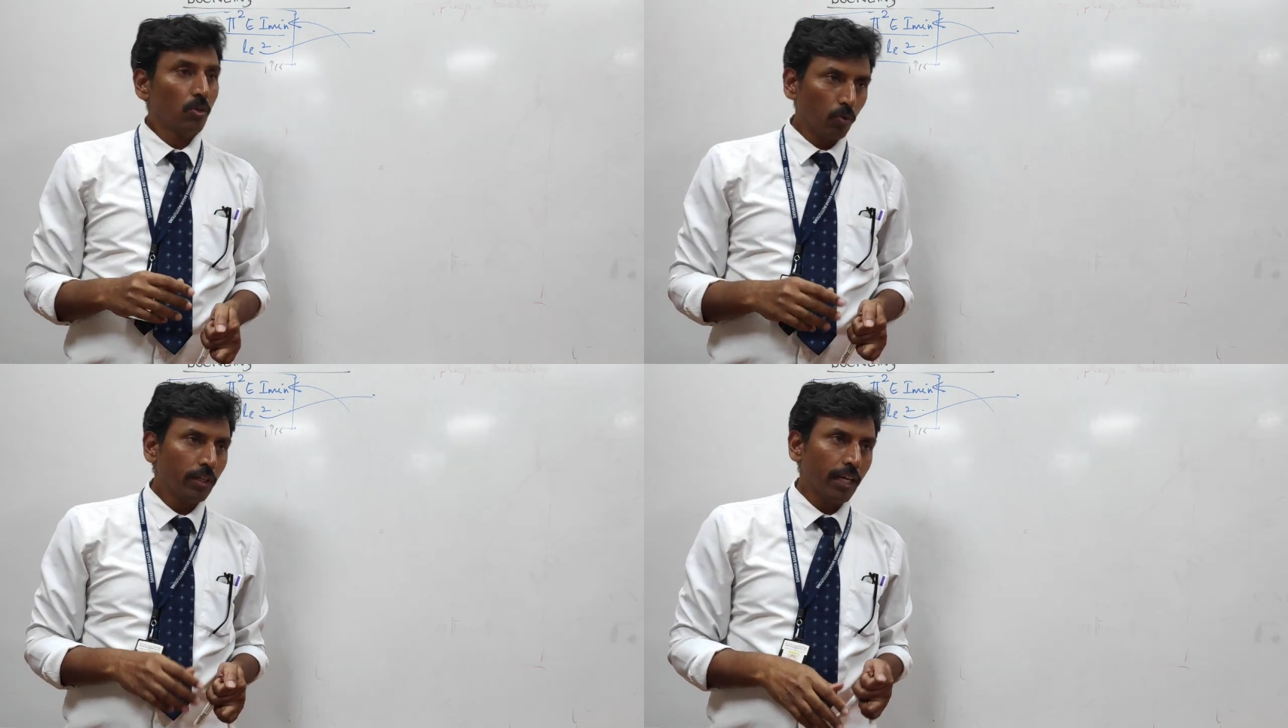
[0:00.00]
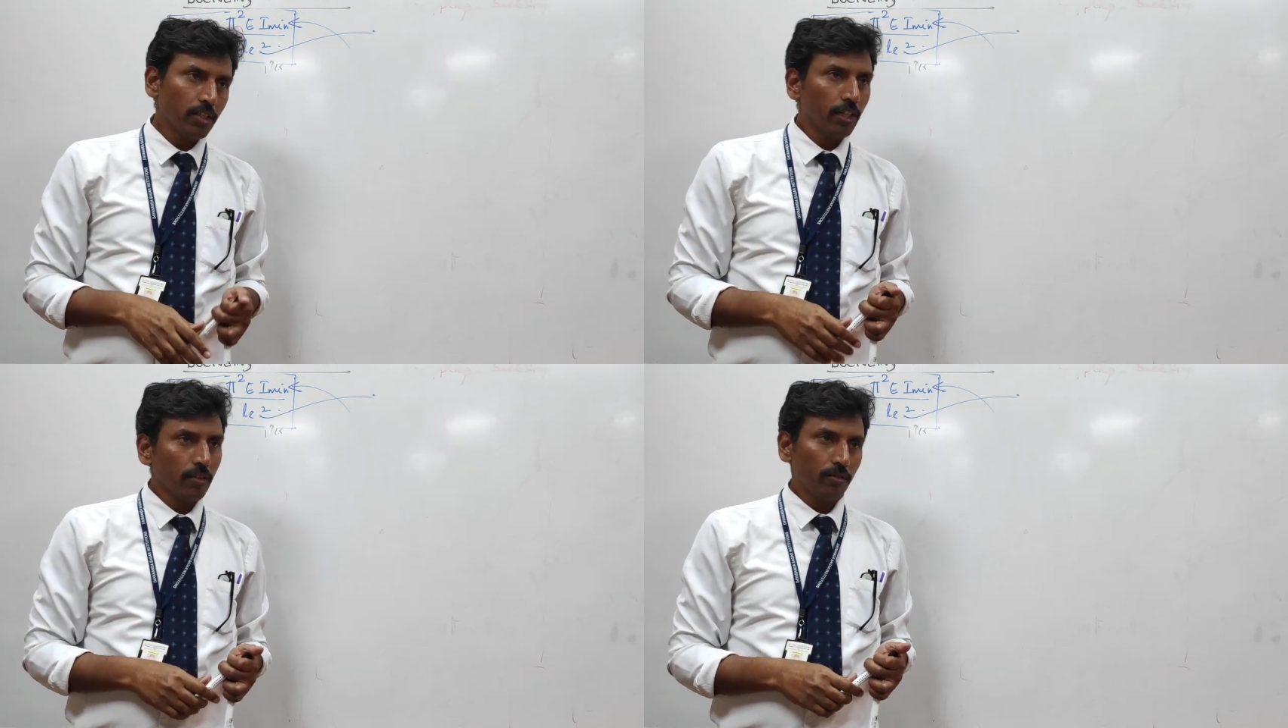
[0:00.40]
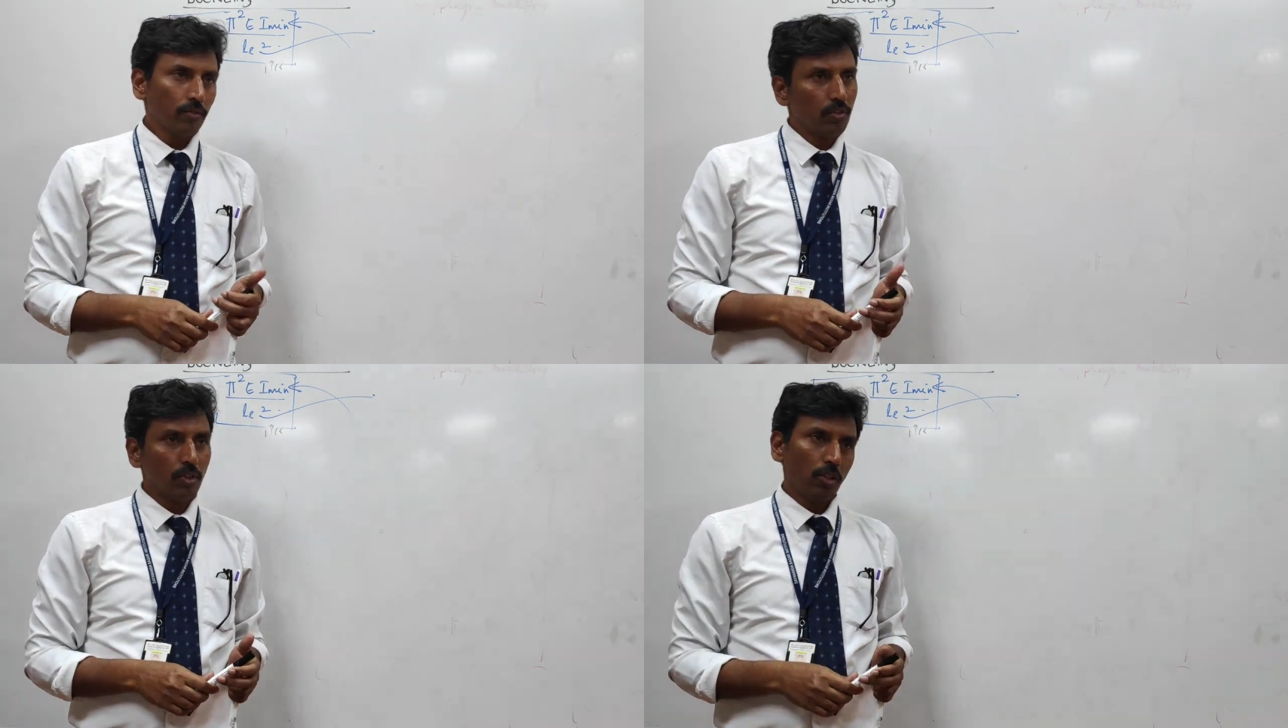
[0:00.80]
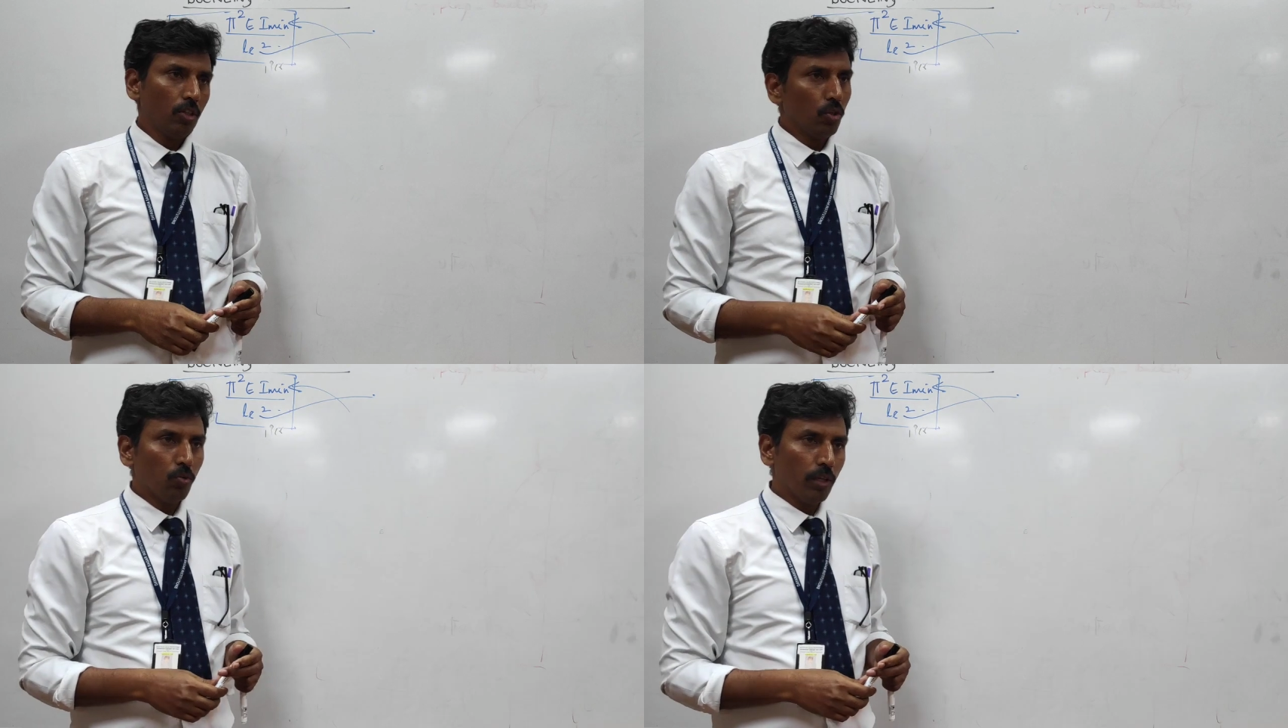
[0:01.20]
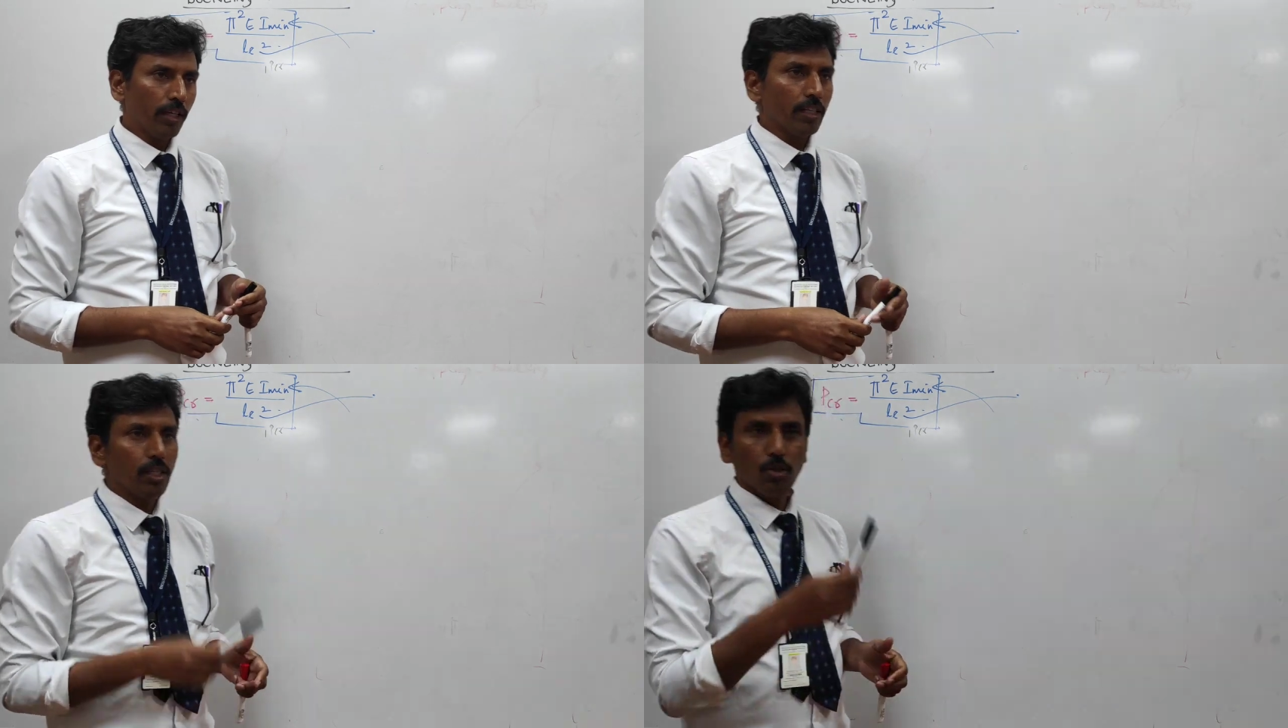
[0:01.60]
1 kg. 1
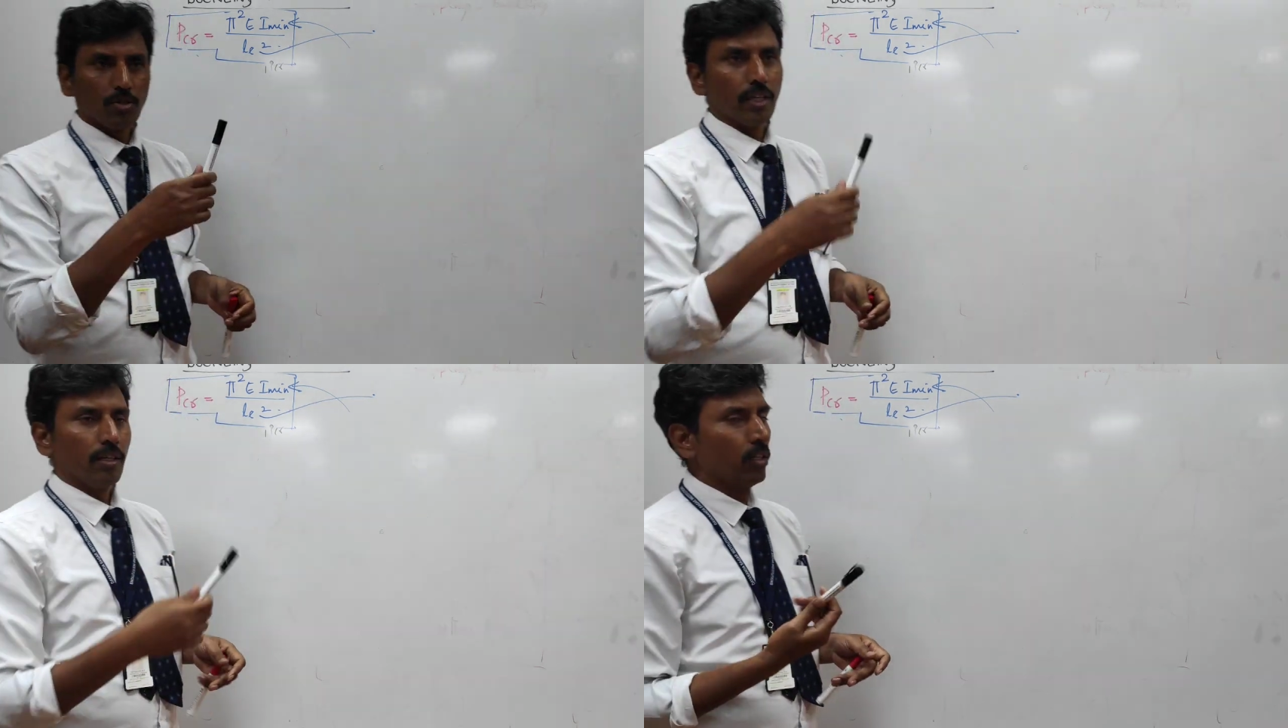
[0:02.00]
kg you say.